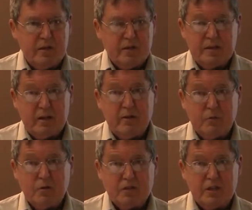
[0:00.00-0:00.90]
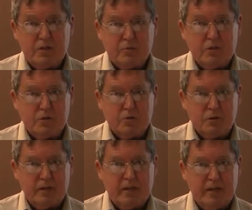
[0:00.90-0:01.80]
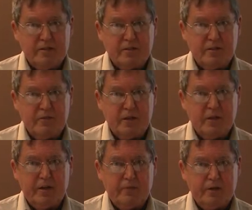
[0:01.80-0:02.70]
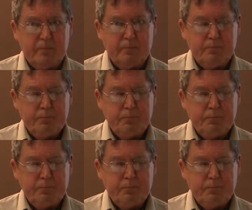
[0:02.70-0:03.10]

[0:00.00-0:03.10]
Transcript: that there ever was such a ritual in the case of the Davidic covenant.